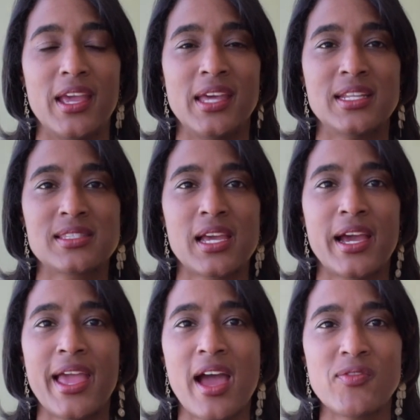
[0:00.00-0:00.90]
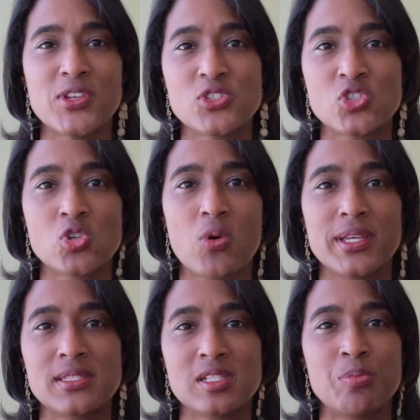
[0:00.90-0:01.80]
And it's like I have this
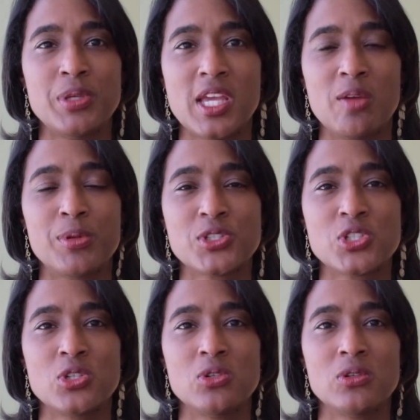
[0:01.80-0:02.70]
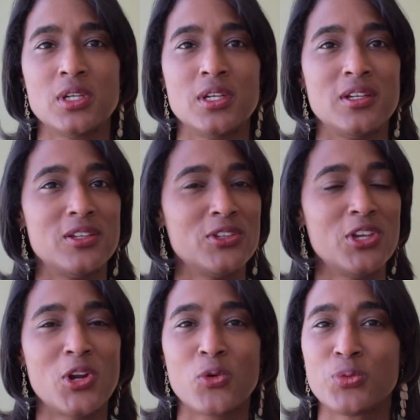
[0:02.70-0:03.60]
choice to be able to,
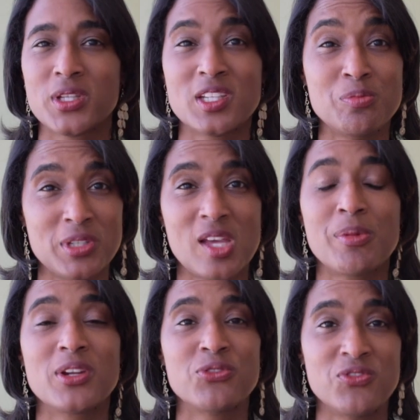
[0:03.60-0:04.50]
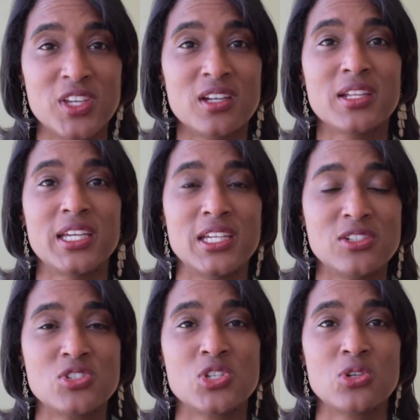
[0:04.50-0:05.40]
really be able to feel
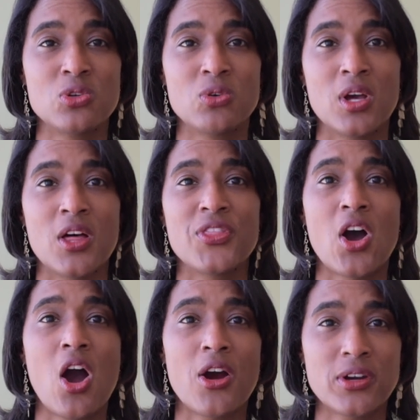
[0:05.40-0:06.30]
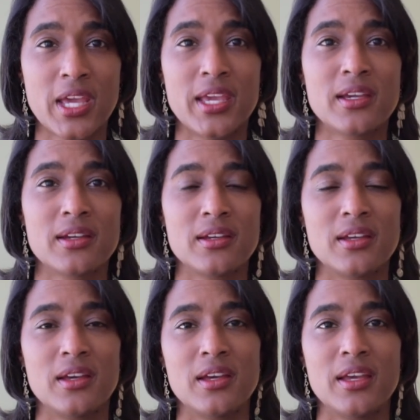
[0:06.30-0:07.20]
into the heartache
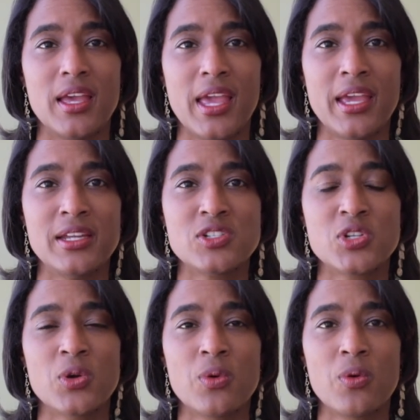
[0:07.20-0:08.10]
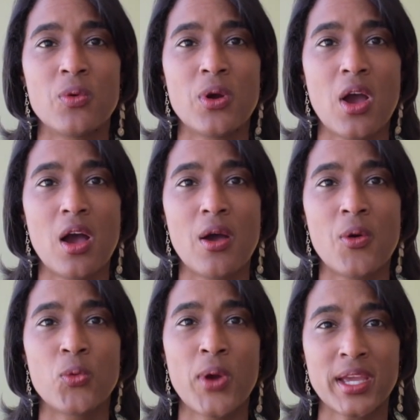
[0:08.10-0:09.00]
and to
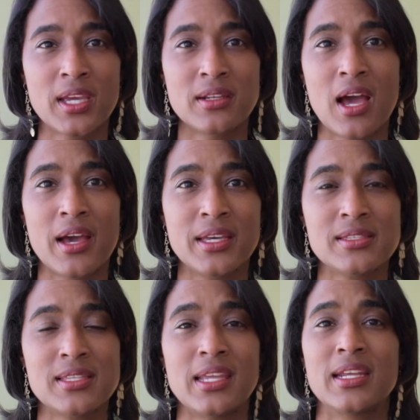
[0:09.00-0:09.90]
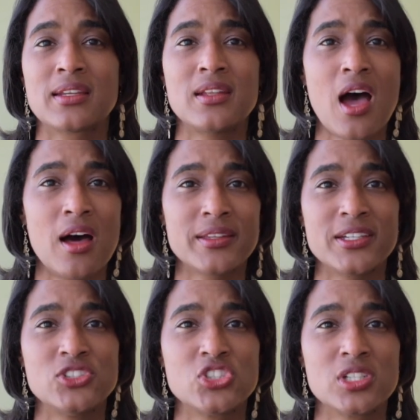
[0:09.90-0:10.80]
recognize and
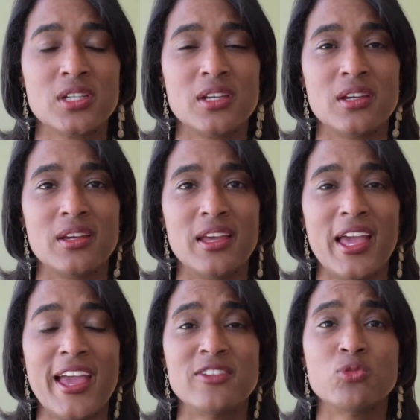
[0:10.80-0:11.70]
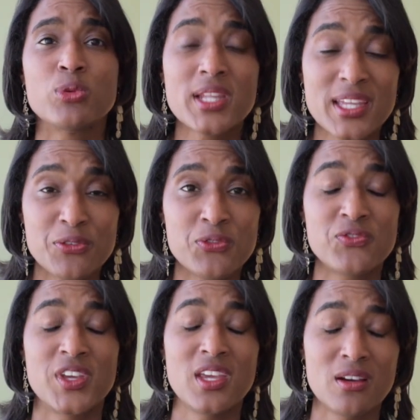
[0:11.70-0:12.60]
acknowledge and really
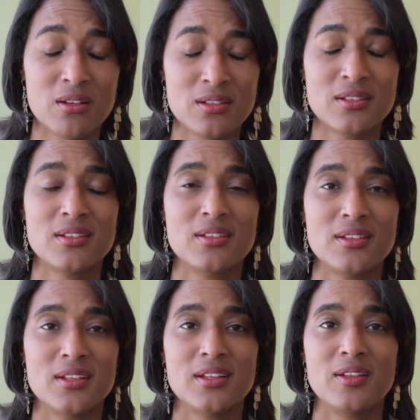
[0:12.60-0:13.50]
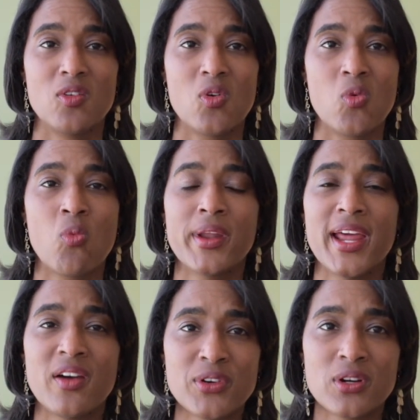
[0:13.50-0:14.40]
feel
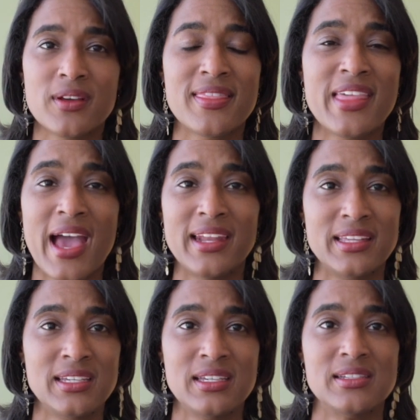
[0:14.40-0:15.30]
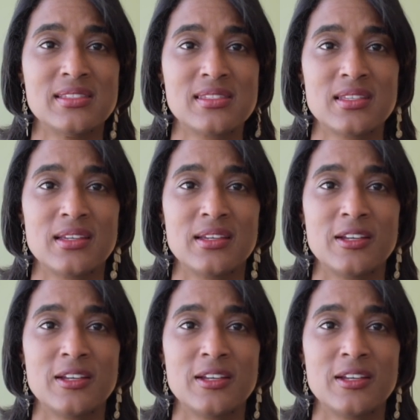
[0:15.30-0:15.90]
whatever that is